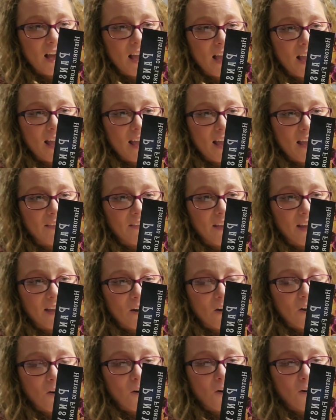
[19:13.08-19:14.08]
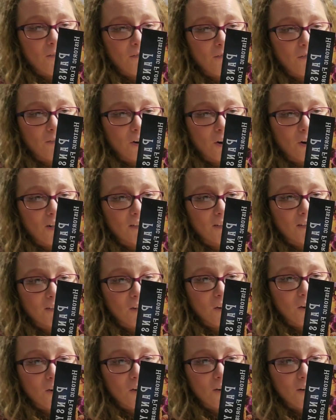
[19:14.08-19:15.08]
And they are frost
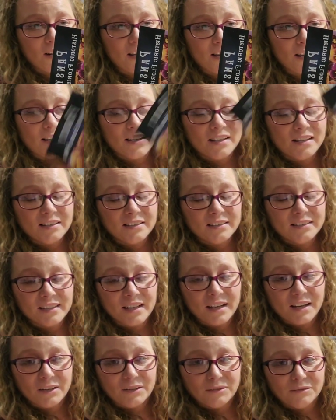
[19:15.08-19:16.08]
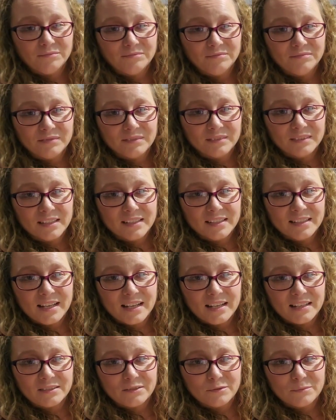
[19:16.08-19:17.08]
hardy. So these
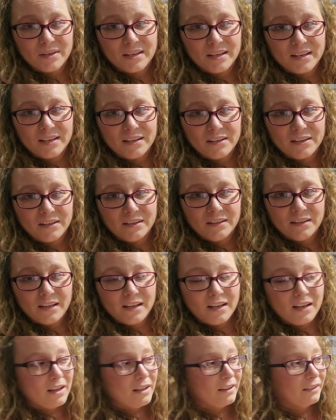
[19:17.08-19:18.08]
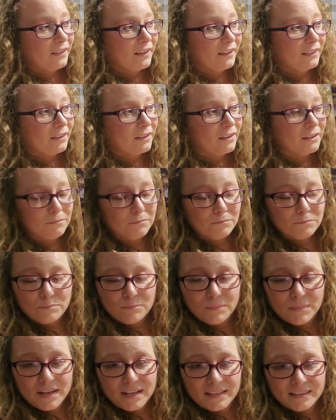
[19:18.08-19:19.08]
guys will be like the
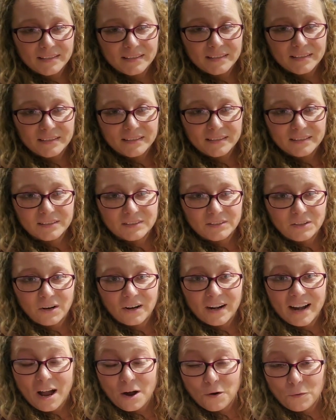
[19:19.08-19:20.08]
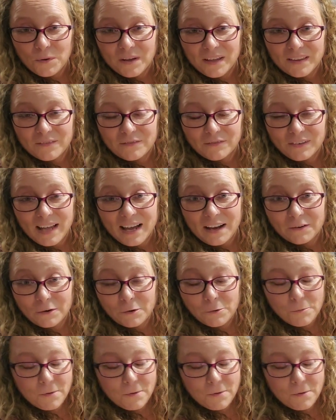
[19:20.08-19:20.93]
best to start out with flower